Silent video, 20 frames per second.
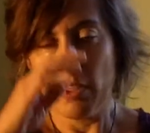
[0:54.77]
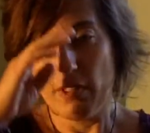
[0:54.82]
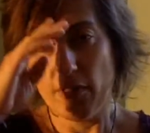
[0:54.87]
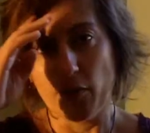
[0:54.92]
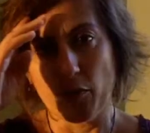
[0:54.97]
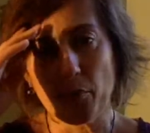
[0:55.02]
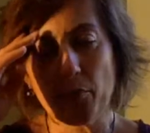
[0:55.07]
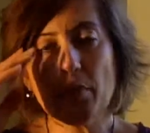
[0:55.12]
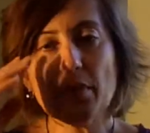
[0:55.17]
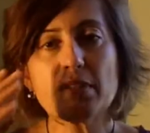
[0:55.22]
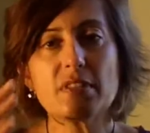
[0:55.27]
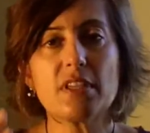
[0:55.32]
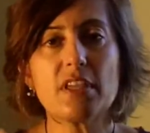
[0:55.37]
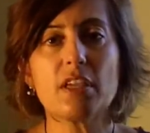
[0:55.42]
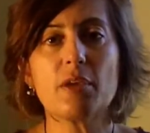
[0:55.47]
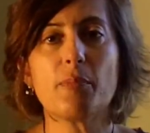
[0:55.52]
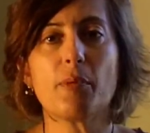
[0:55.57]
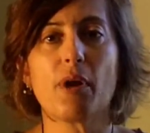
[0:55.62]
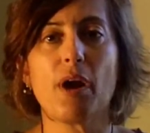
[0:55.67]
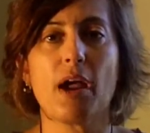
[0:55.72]
They're
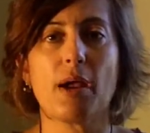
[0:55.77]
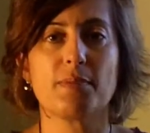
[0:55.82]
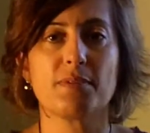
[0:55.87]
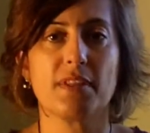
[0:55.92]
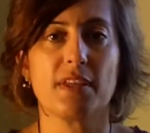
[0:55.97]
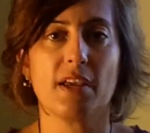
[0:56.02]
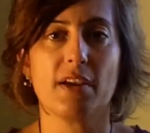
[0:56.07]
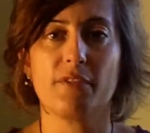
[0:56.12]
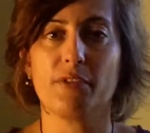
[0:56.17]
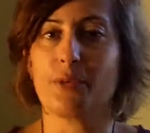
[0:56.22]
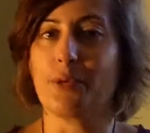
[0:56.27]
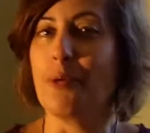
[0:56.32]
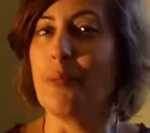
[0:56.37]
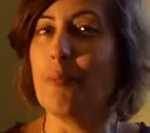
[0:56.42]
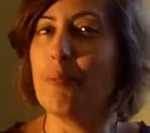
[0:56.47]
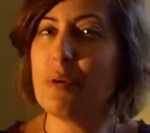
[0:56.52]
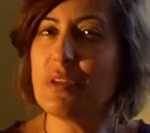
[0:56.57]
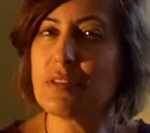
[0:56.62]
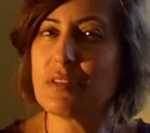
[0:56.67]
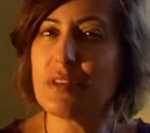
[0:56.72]
busy, perhaps they have their
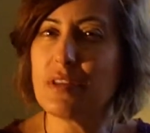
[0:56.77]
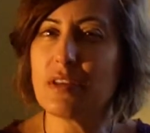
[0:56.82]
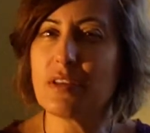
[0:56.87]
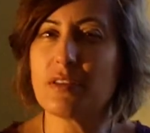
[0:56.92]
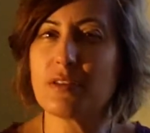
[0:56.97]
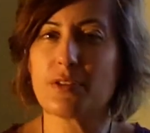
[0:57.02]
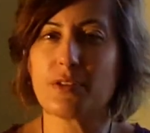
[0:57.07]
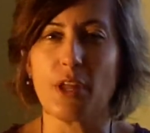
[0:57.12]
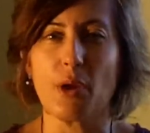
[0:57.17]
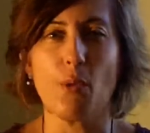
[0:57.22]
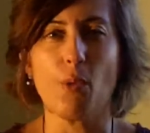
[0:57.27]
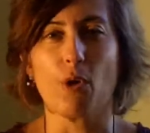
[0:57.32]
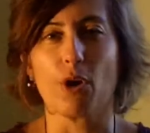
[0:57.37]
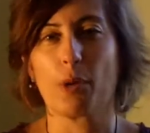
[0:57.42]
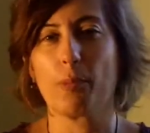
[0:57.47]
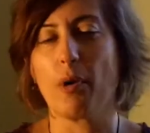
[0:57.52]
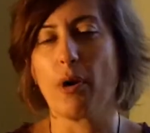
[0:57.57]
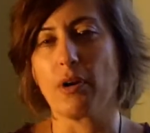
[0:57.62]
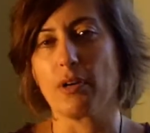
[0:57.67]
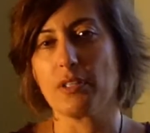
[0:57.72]
own business, they
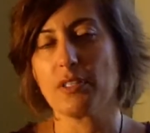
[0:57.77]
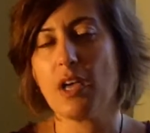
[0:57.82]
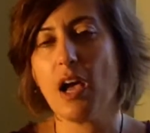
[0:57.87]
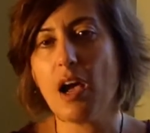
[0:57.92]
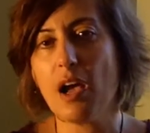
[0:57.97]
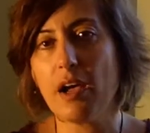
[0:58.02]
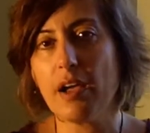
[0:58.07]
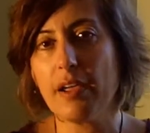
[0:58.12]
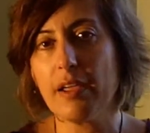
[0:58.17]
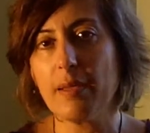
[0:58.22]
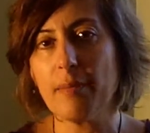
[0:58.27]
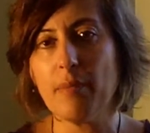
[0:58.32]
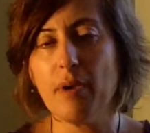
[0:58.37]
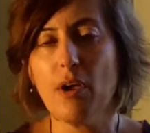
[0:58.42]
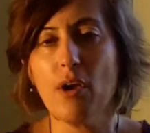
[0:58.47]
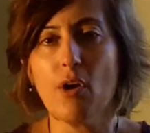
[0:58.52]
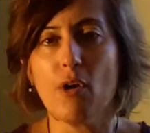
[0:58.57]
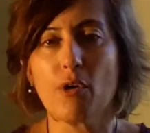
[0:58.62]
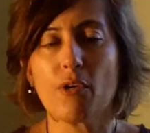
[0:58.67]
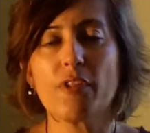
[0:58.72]
work part time,
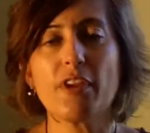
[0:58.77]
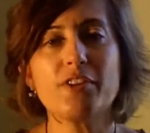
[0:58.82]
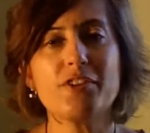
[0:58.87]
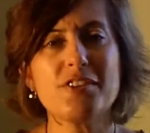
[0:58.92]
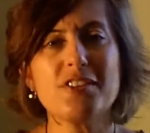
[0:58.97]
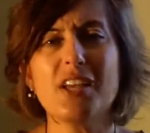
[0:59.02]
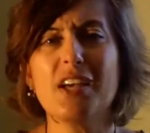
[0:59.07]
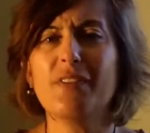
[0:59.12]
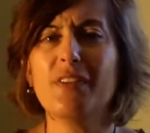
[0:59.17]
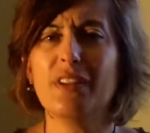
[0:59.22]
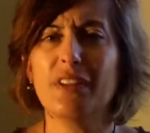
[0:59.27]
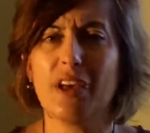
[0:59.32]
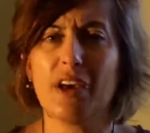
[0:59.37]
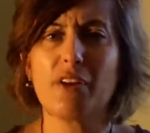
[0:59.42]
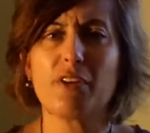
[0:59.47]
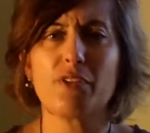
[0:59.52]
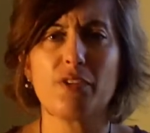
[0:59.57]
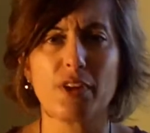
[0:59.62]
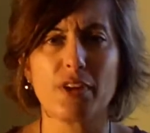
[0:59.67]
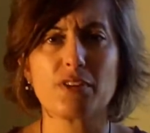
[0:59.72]
or they just have a
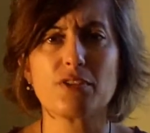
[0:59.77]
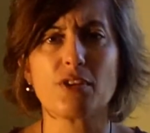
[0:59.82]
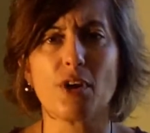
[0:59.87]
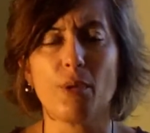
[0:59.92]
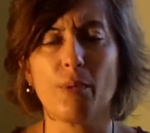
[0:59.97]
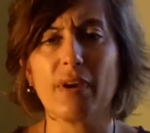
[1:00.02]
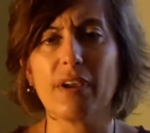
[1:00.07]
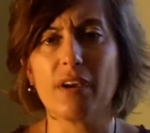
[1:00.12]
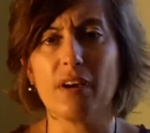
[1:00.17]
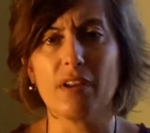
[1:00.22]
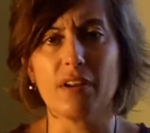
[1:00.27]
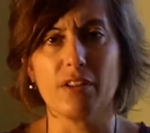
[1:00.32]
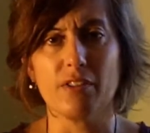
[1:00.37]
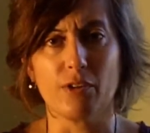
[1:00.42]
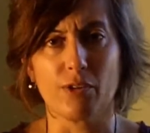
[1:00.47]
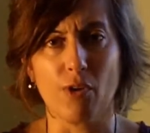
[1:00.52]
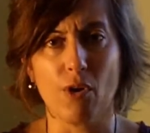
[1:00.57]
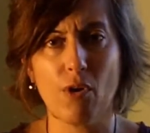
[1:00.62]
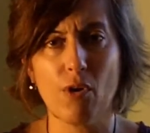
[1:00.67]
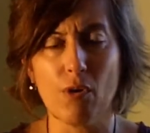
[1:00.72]
lot of things going on in
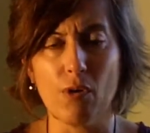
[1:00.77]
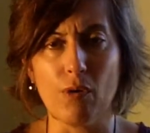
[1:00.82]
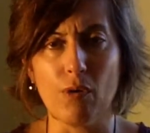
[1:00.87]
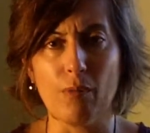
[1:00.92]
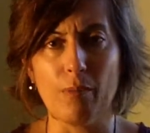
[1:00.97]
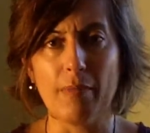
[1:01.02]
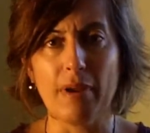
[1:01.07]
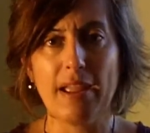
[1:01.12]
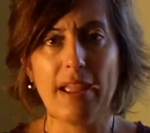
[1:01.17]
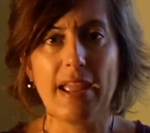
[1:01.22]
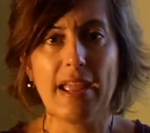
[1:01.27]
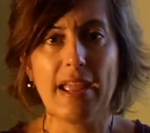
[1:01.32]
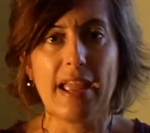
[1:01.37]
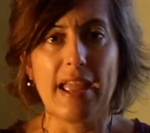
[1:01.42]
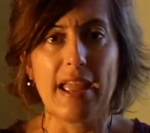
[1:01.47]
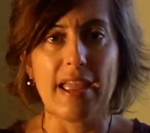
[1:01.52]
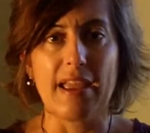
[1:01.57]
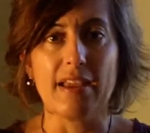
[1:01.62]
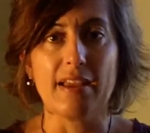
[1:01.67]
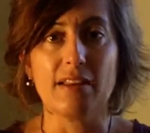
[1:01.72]
their home
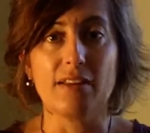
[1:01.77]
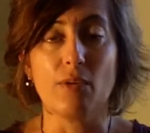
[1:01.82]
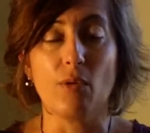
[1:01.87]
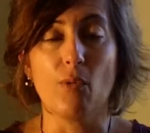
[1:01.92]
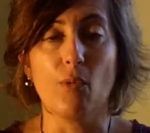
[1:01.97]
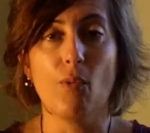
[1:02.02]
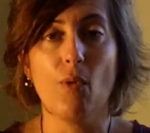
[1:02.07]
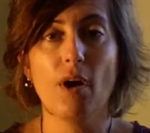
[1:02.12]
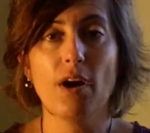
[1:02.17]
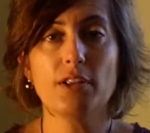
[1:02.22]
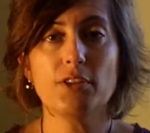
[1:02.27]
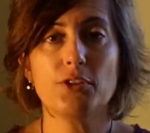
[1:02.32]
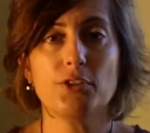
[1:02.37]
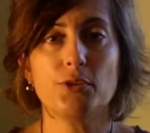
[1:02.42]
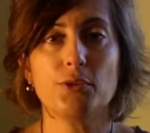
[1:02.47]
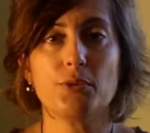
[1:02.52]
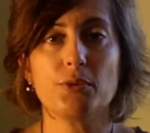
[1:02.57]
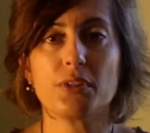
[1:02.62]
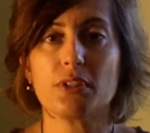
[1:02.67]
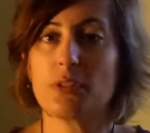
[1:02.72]
and want
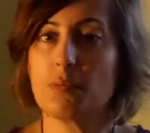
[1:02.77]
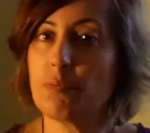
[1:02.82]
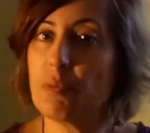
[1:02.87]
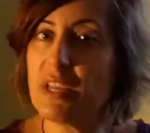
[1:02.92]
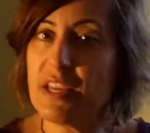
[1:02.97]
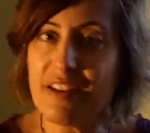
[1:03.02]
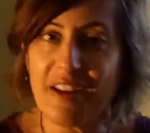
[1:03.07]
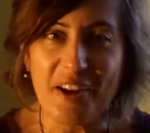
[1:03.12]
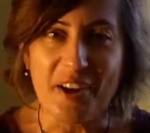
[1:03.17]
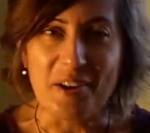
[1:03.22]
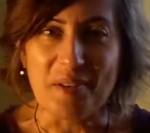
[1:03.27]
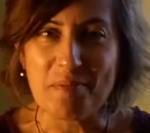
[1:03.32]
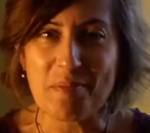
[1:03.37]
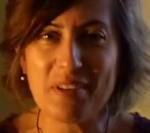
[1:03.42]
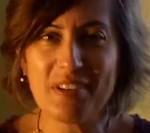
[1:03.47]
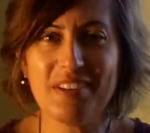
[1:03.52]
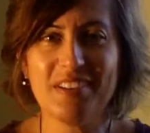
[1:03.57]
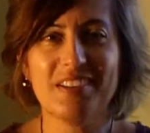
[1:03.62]
to speed up